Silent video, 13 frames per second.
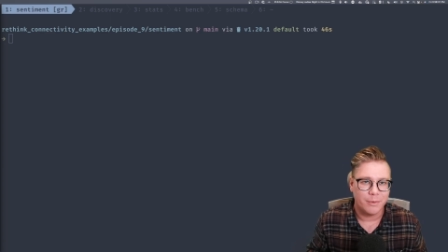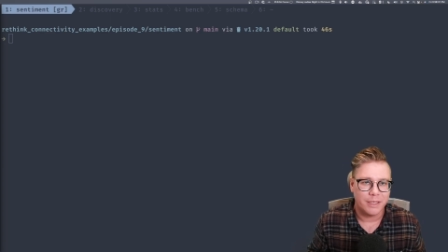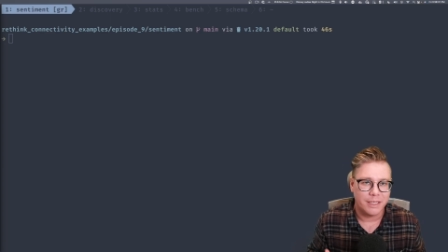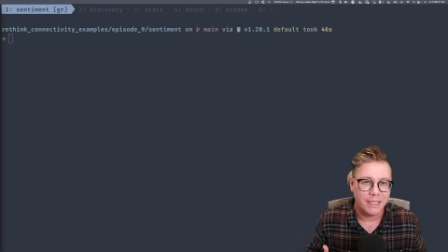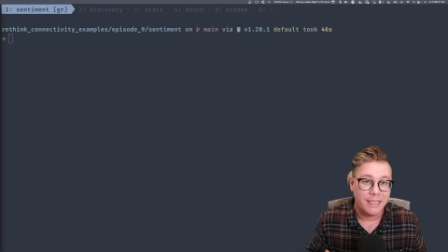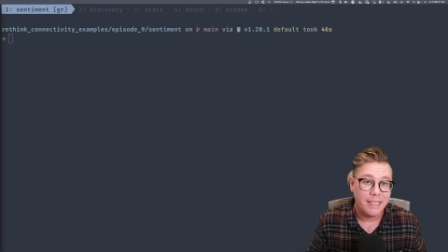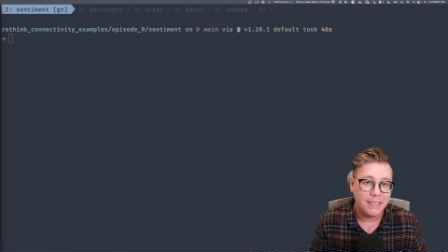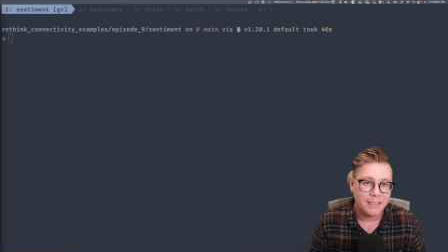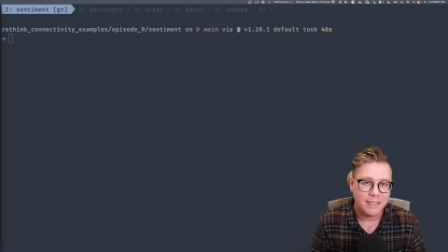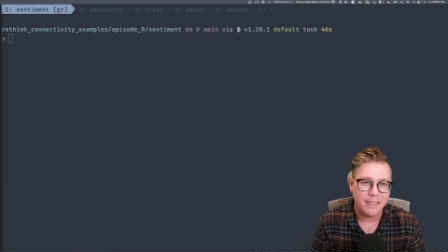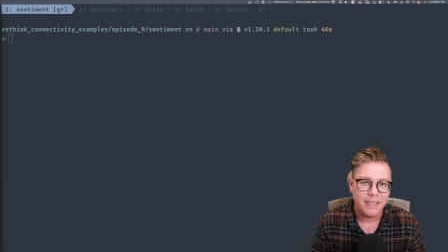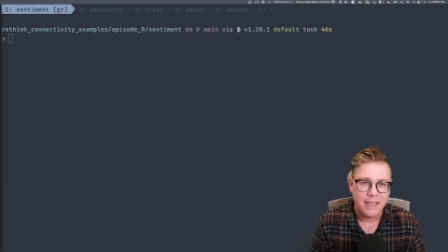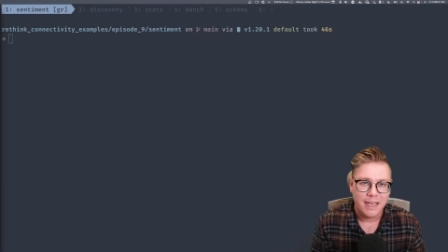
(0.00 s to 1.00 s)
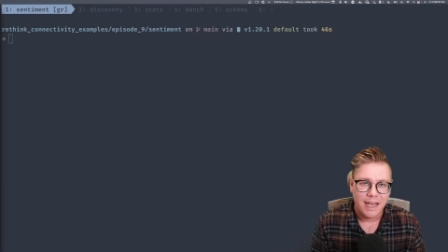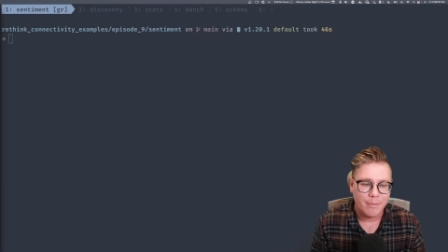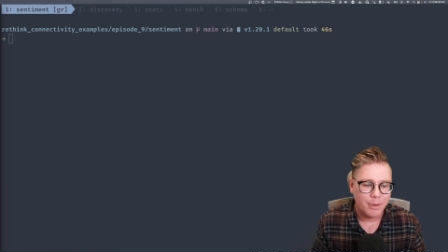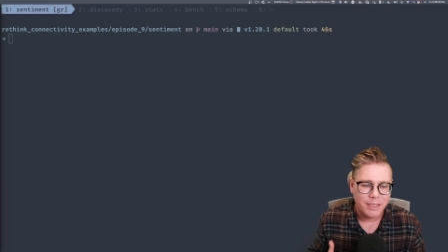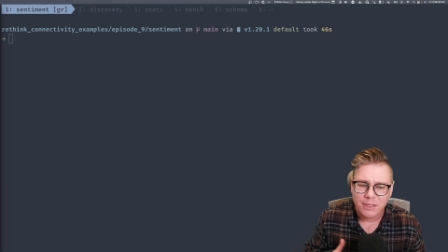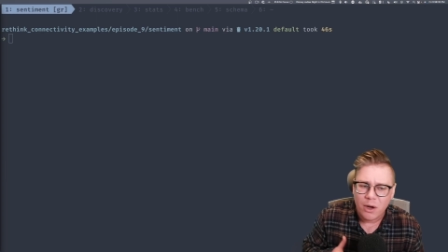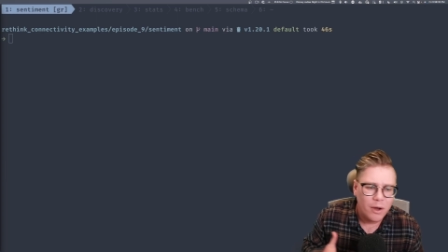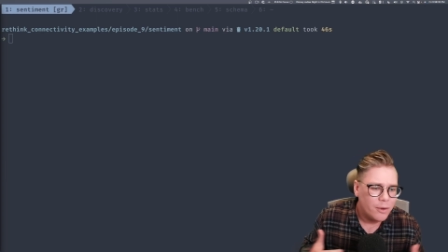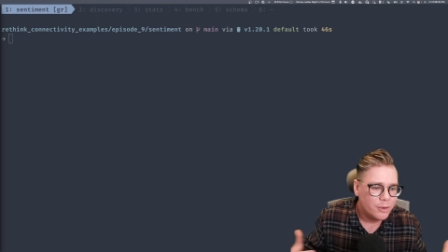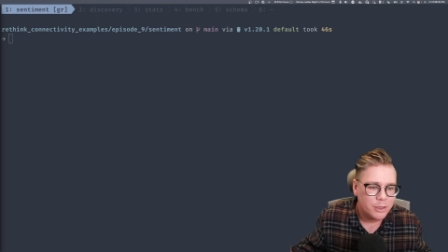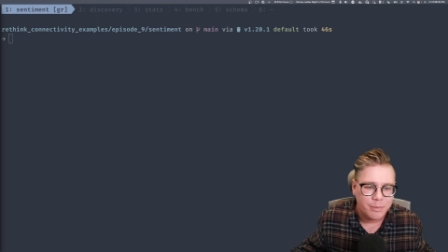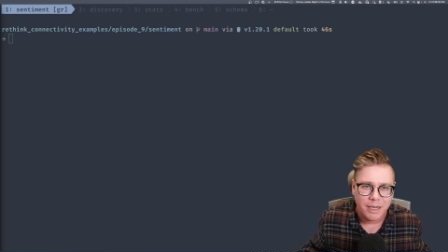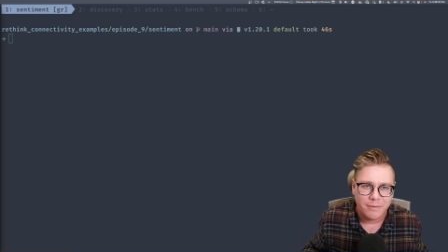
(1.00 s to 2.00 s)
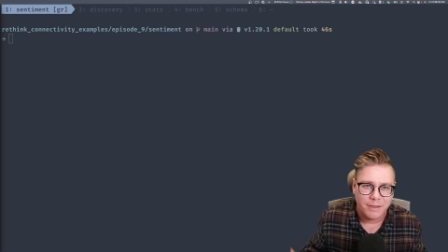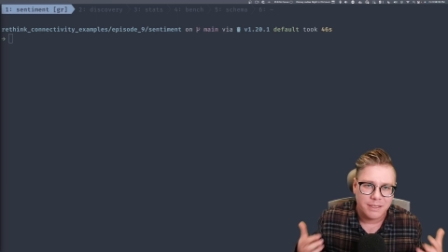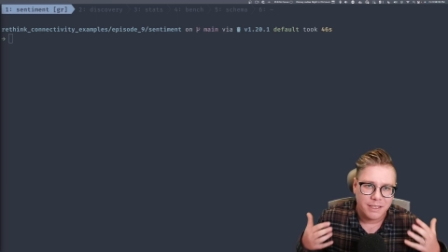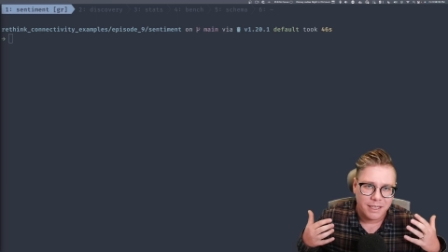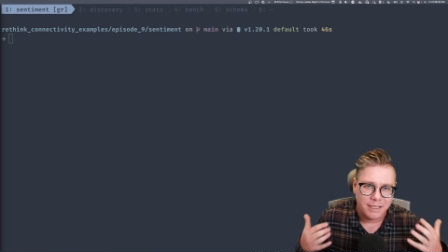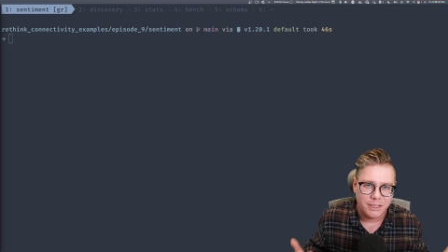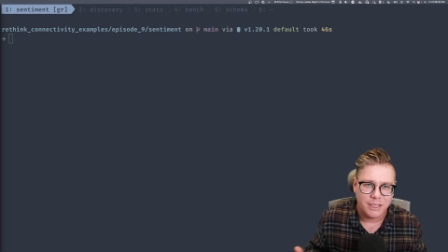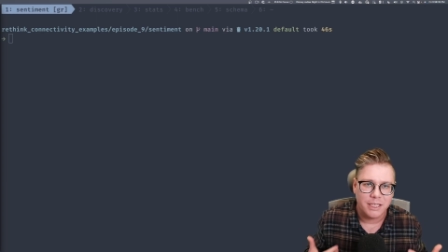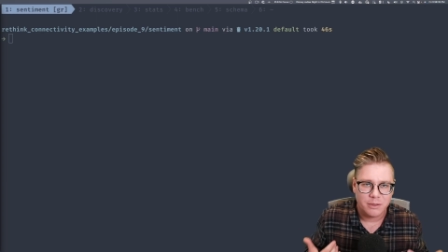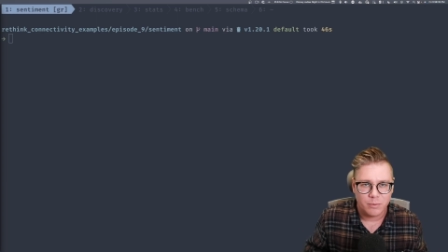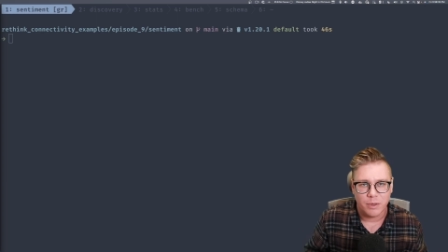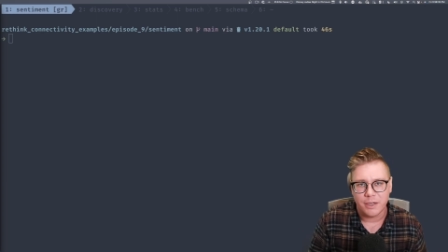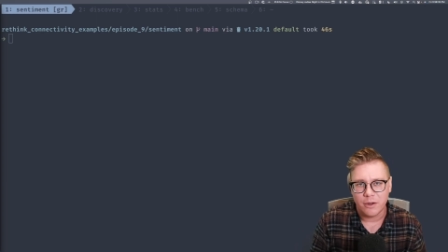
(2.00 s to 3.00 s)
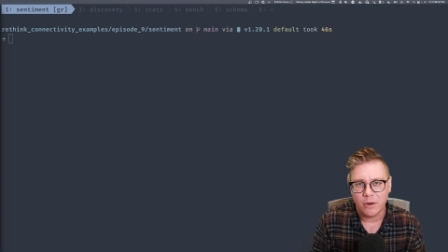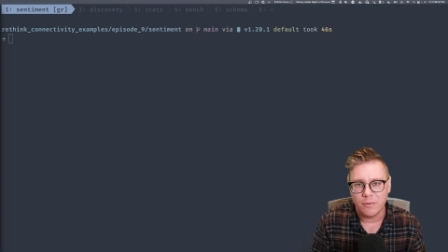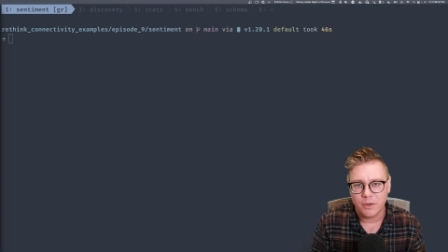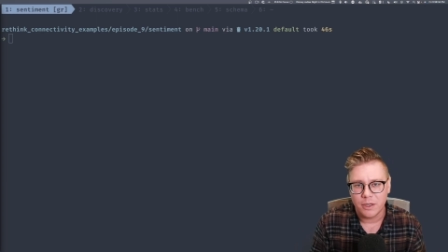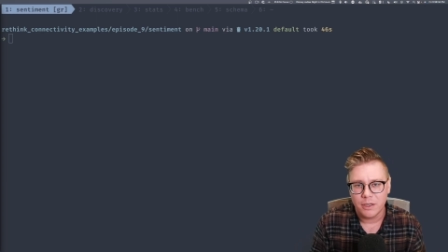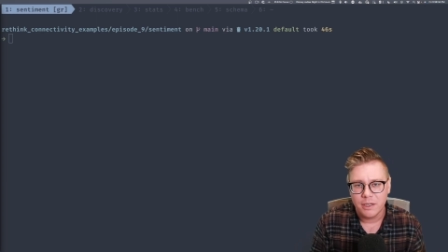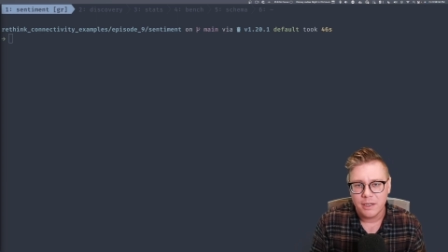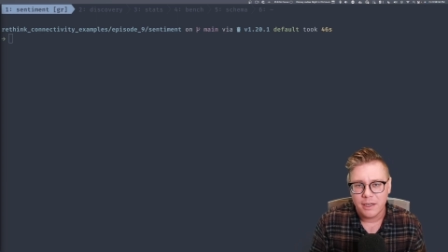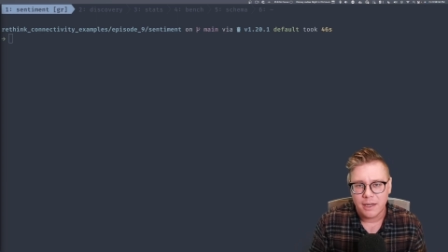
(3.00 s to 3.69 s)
really easy and brings all those benefits that I just went over.